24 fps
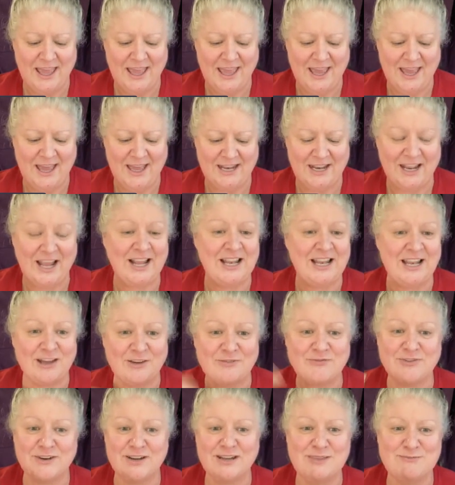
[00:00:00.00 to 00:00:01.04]
And I
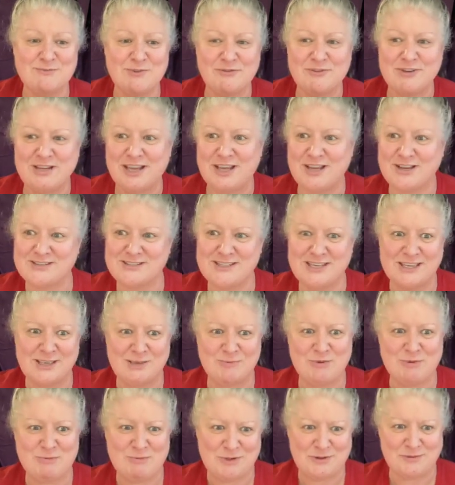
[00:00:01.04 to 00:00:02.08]
love reading them every day because they
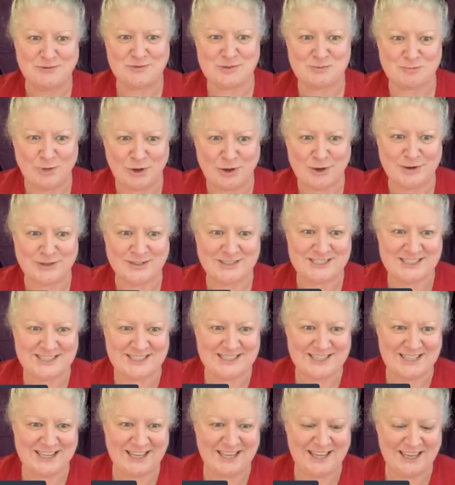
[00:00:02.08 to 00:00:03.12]
give me a bit of spark to
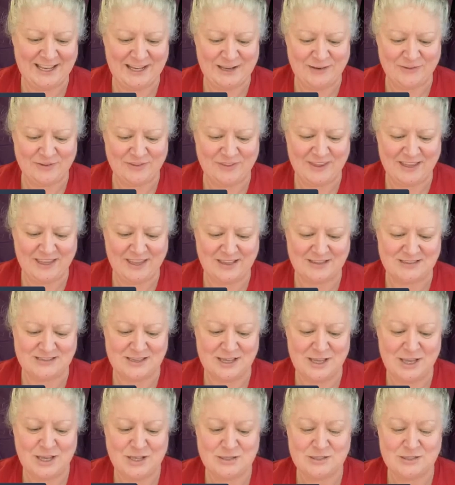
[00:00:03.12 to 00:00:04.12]
the day and everything else.